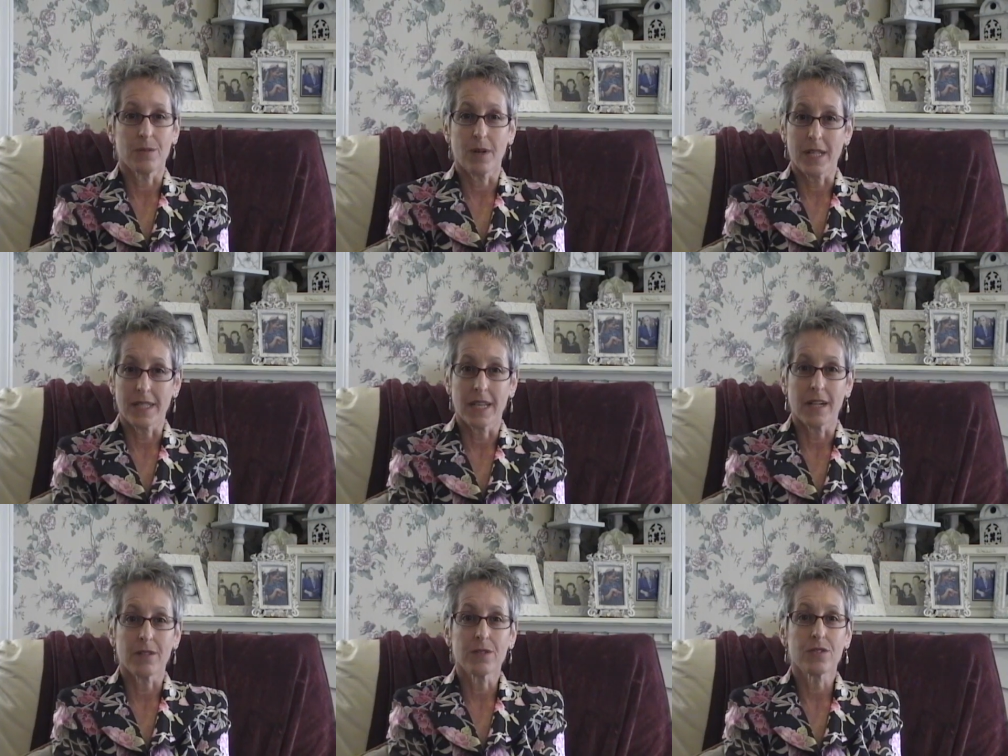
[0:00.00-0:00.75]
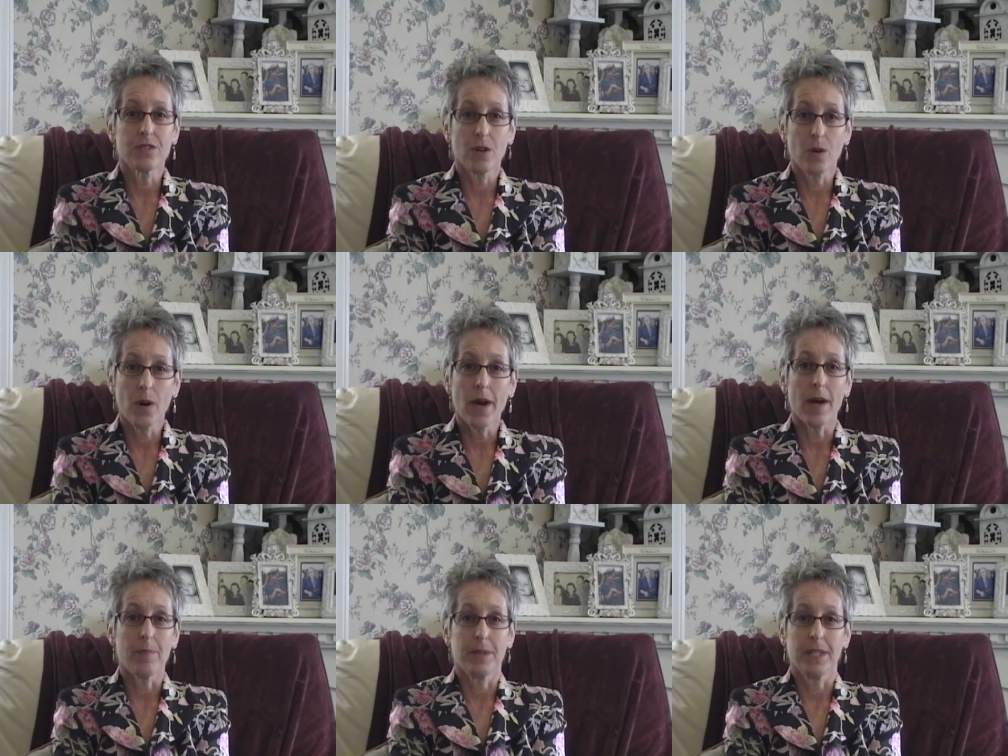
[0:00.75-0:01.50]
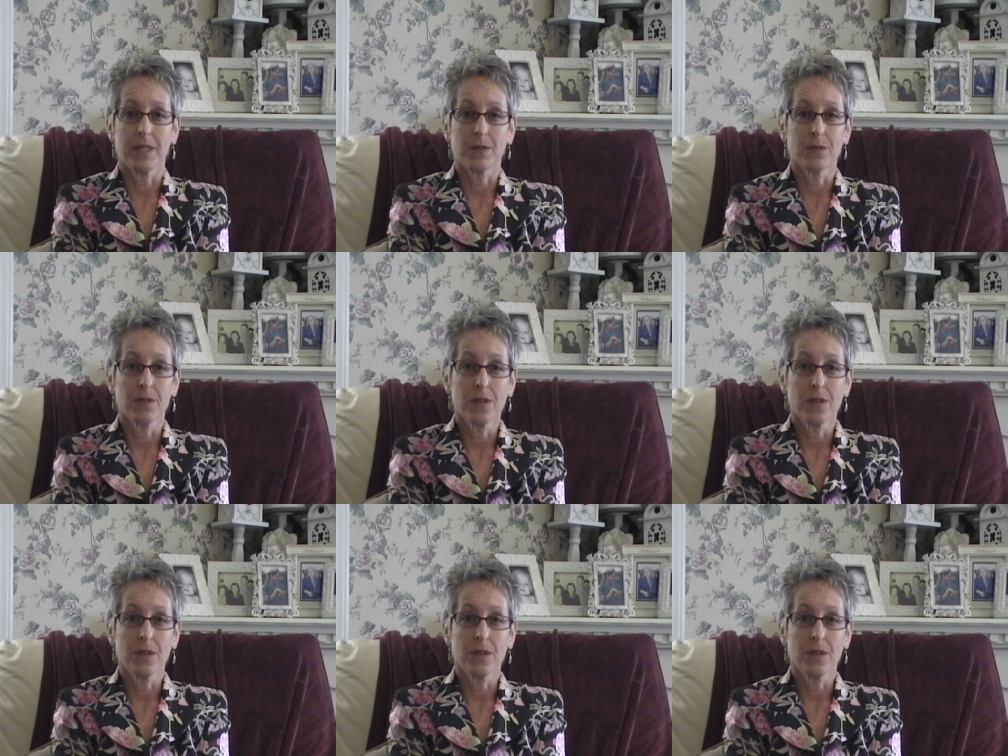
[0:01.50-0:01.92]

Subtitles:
right now, so happening